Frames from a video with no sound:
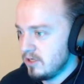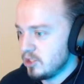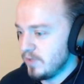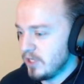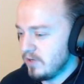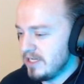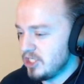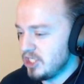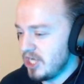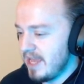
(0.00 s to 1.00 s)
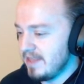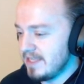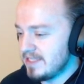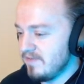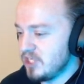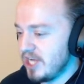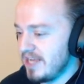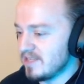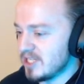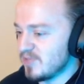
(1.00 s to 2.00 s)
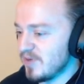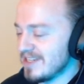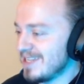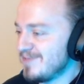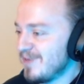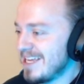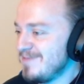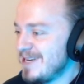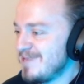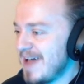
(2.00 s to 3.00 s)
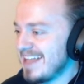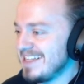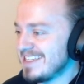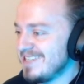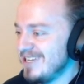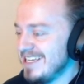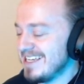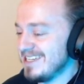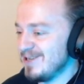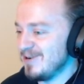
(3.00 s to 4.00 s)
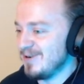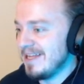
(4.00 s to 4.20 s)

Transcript: Should we go into Jay? Let's give Jay some experience. Let's bring him into battle, see what he can do.